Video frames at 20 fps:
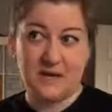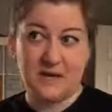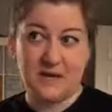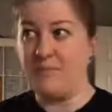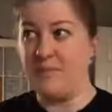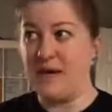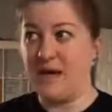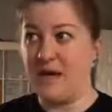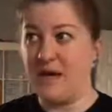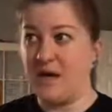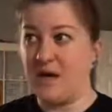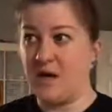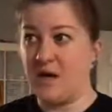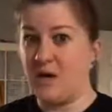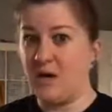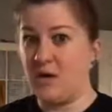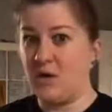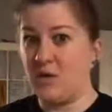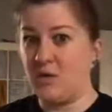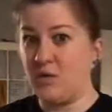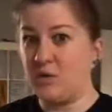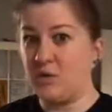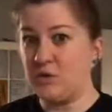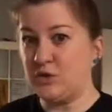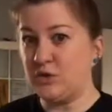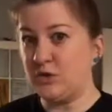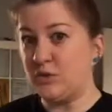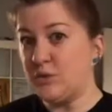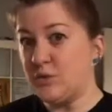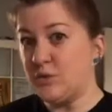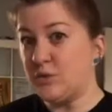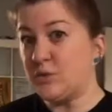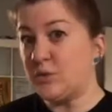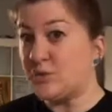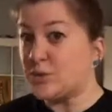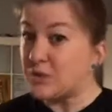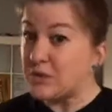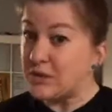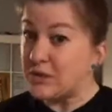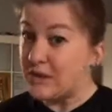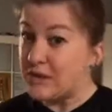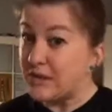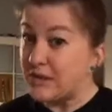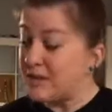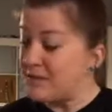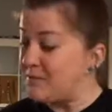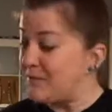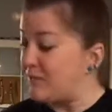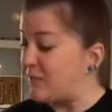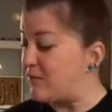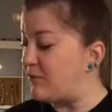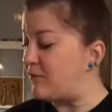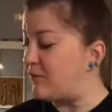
about 2, 3, maybe